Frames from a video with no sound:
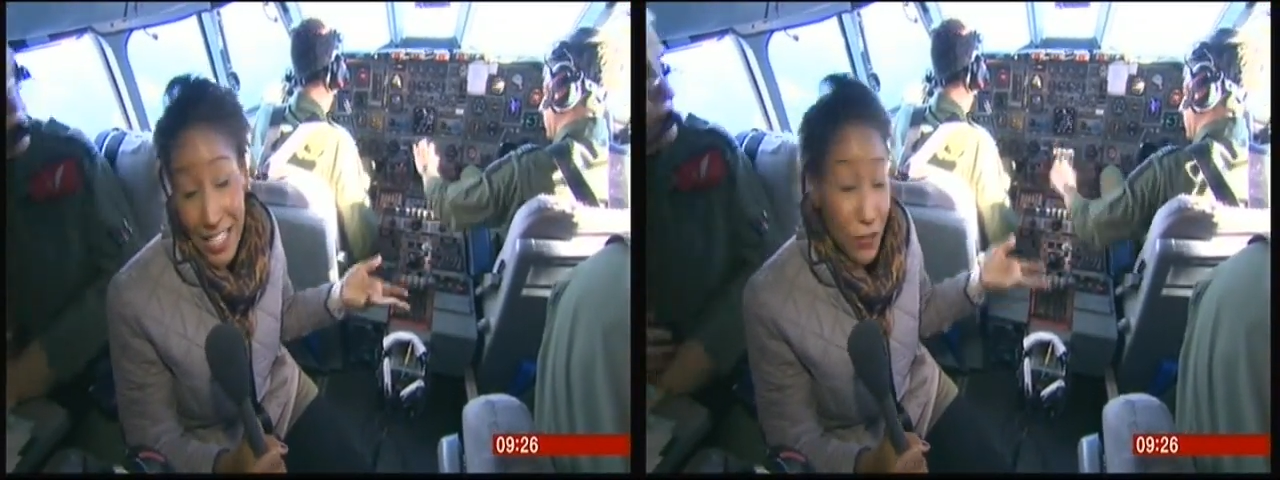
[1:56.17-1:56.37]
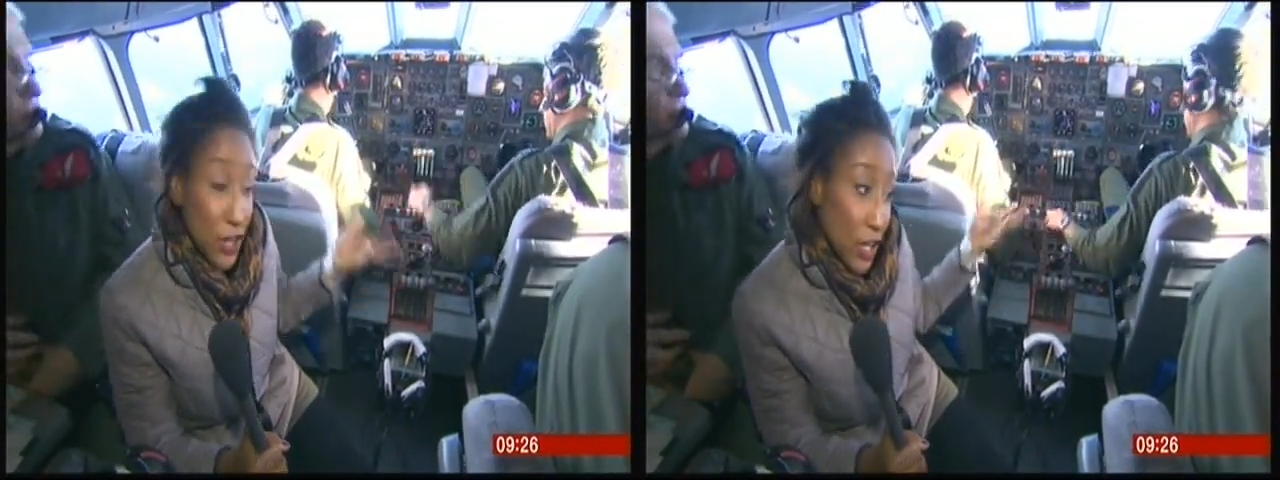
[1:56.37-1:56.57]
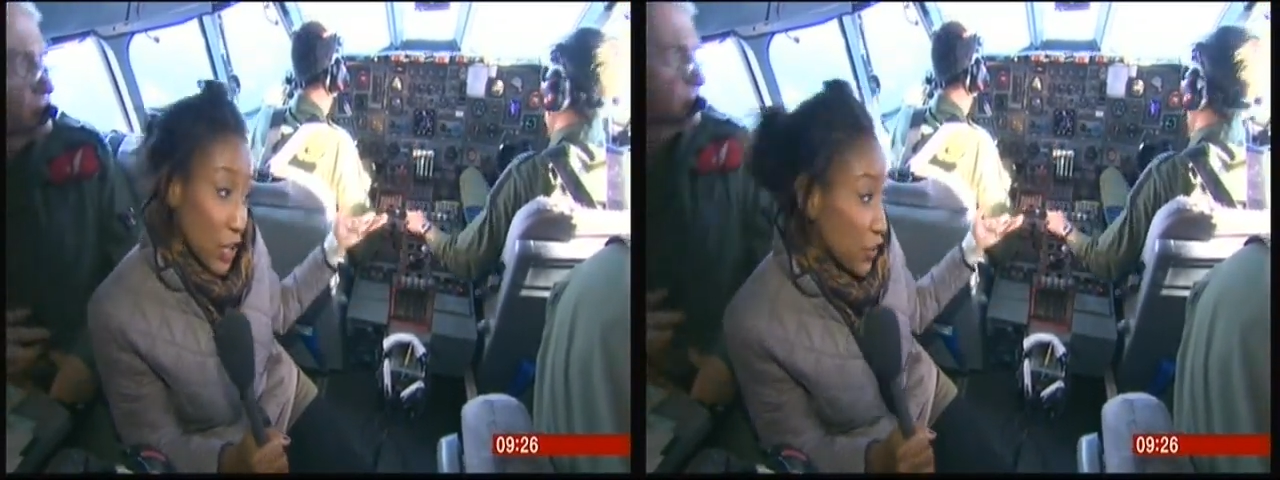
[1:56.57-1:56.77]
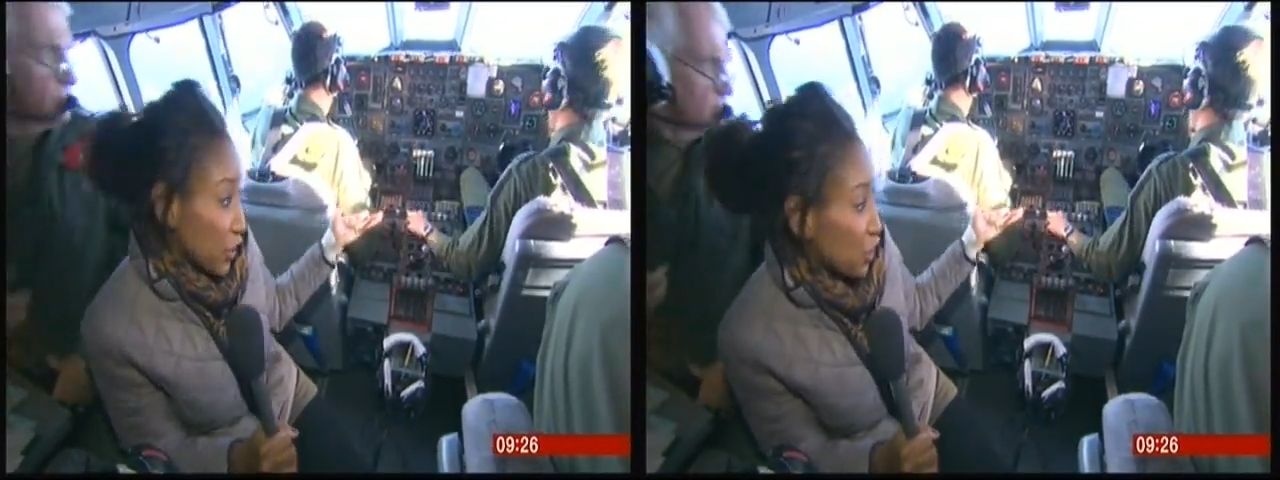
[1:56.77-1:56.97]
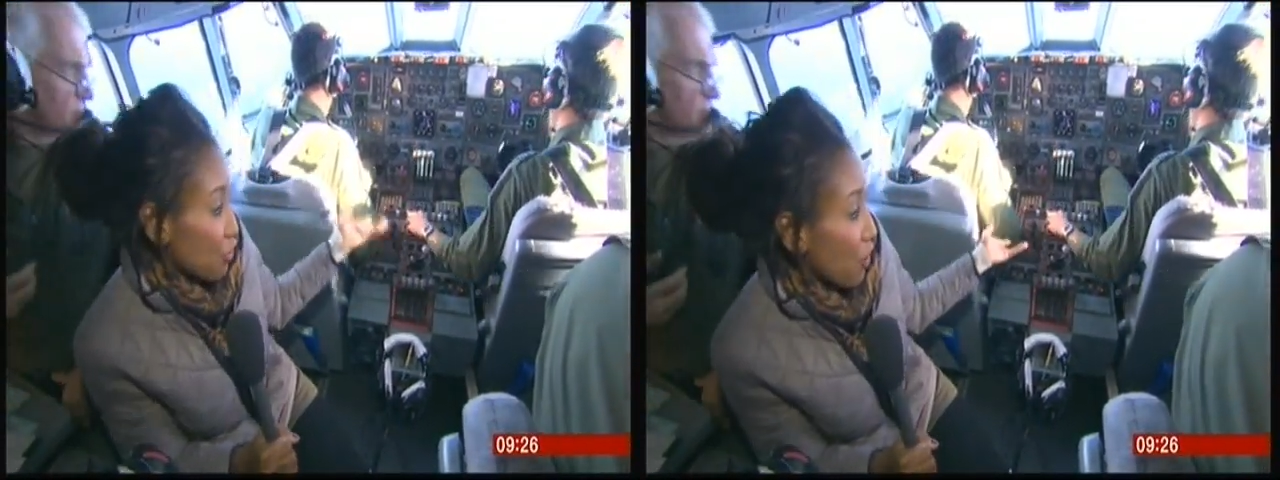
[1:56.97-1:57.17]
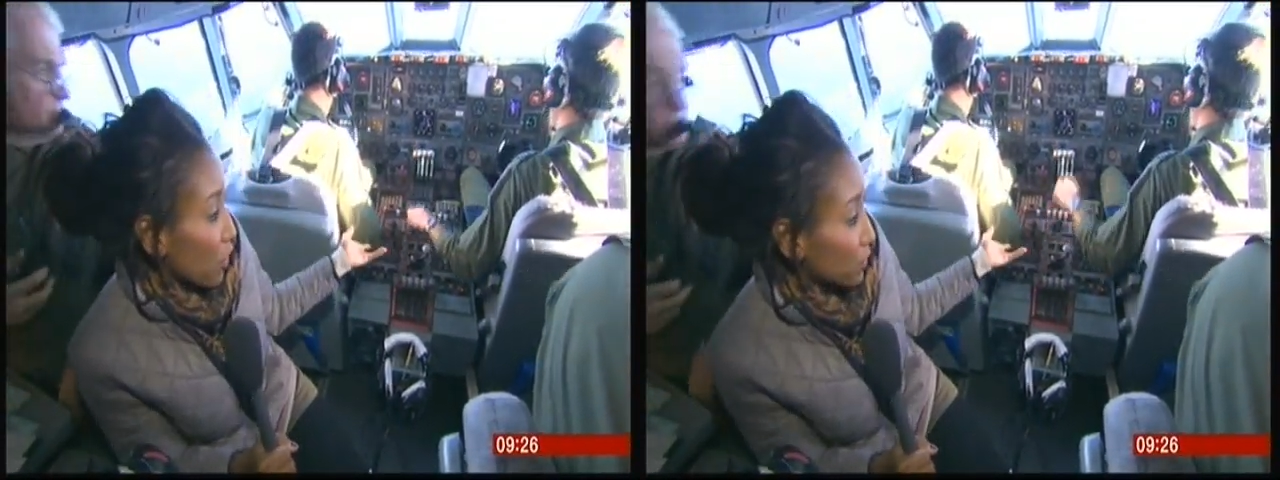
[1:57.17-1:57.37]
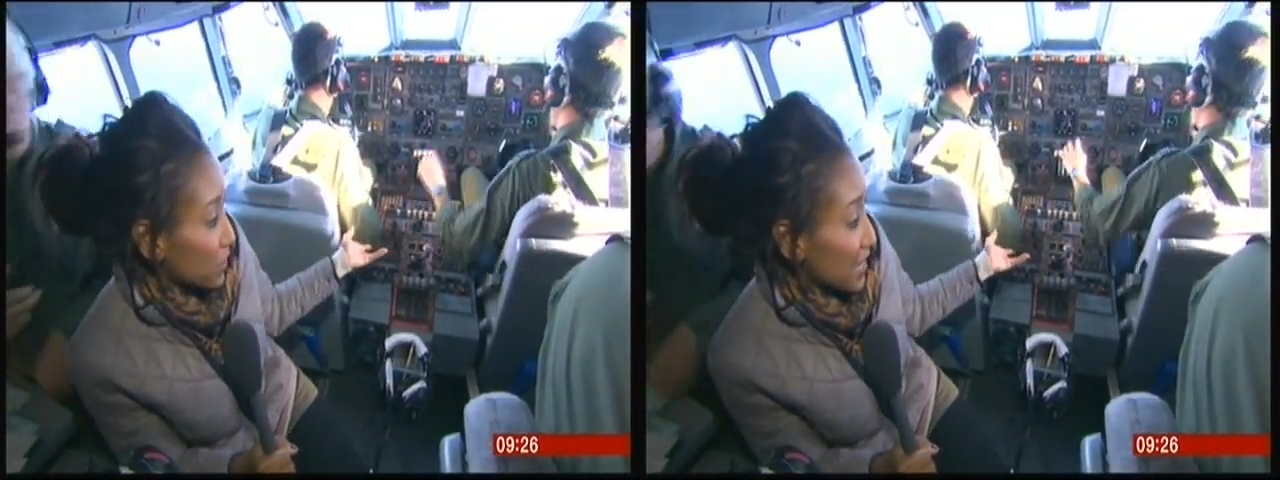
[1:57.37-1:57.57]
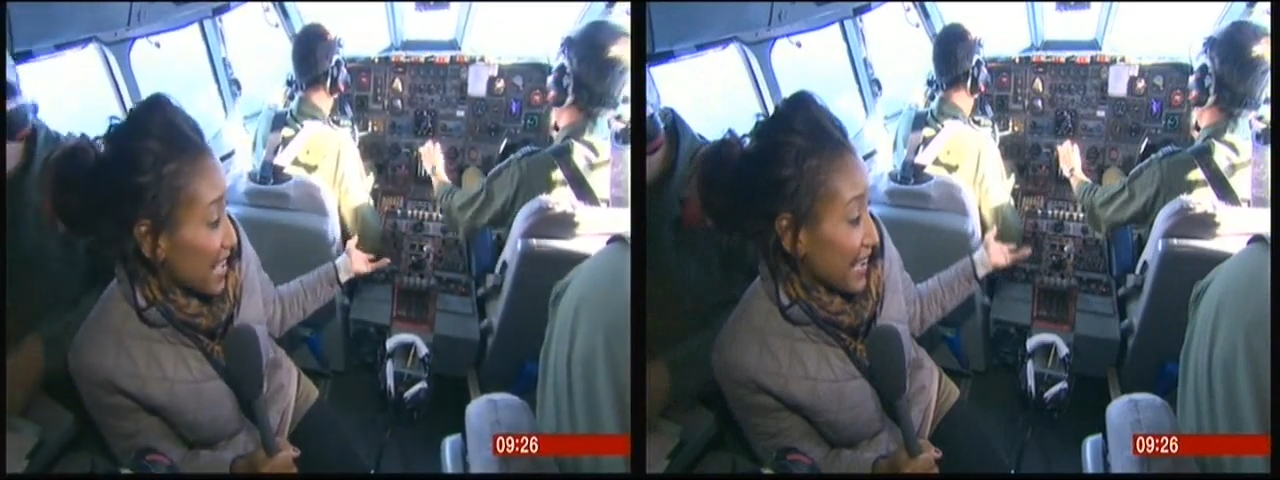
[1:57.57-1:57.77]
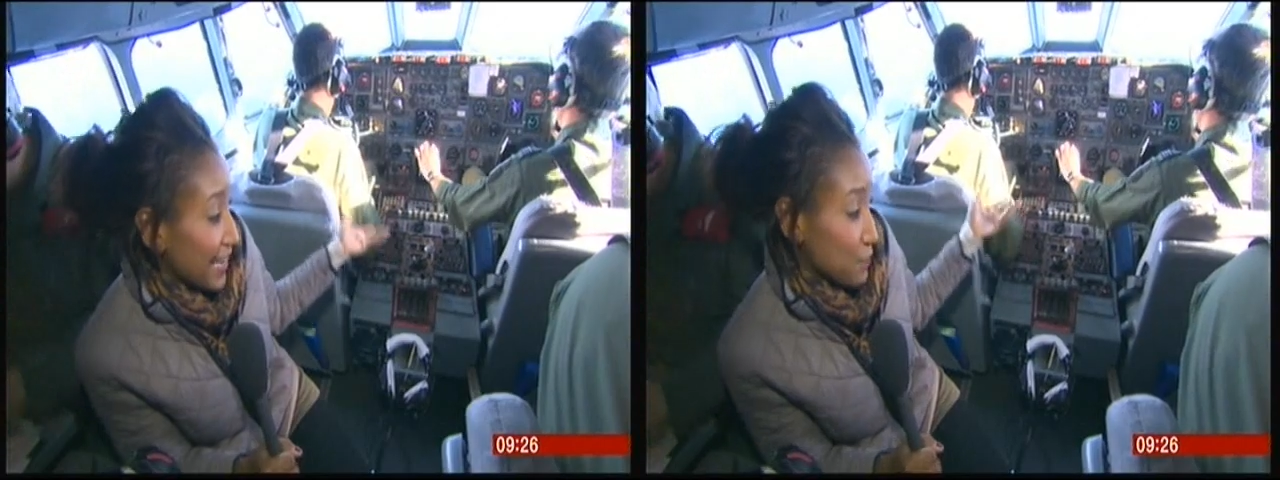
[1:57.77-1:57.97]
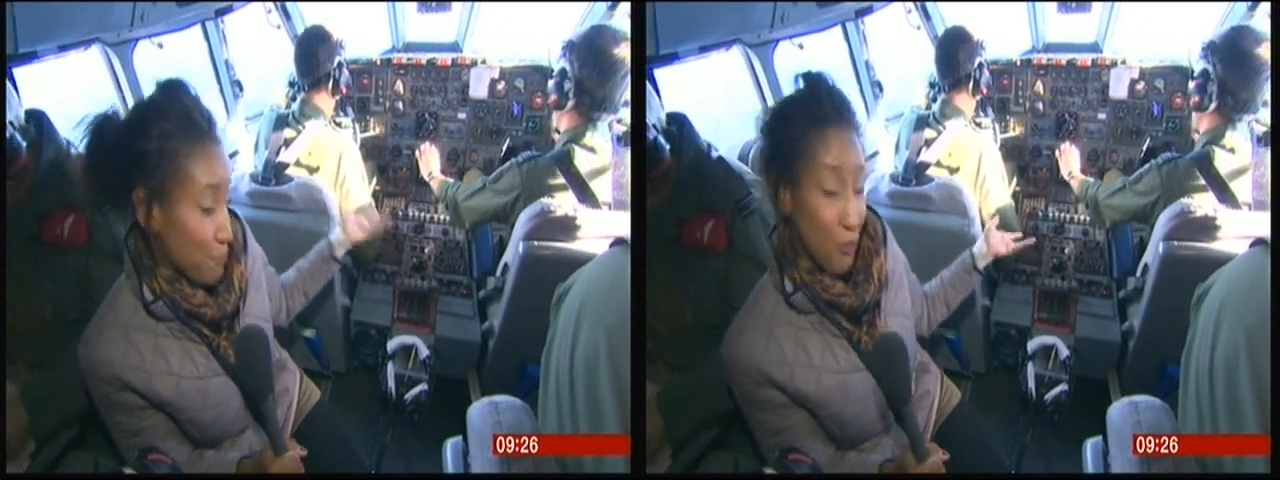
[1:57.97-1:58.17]
And if you look at the controls,
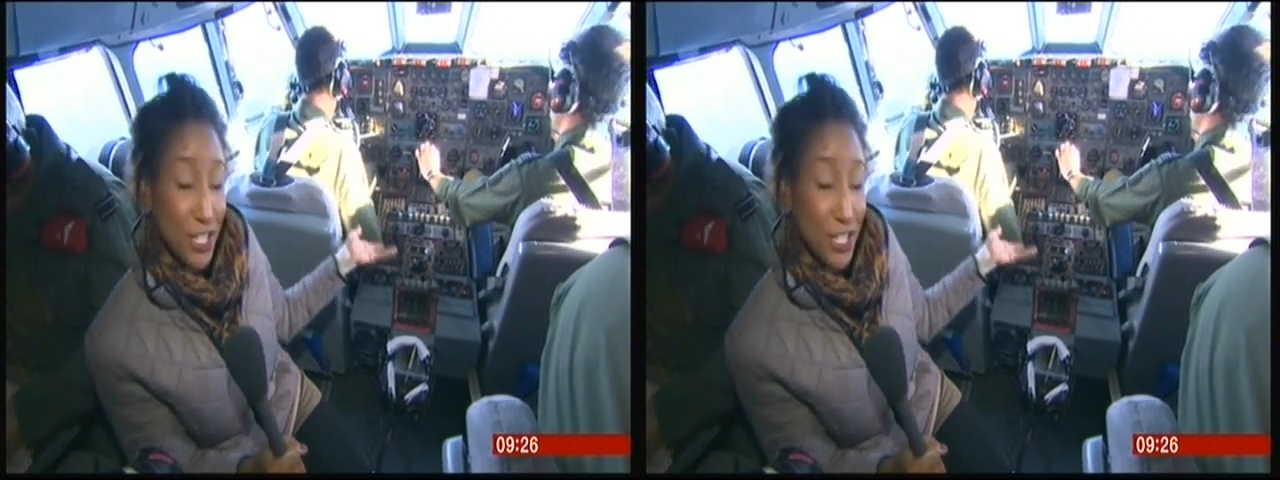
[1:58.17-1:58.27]
it's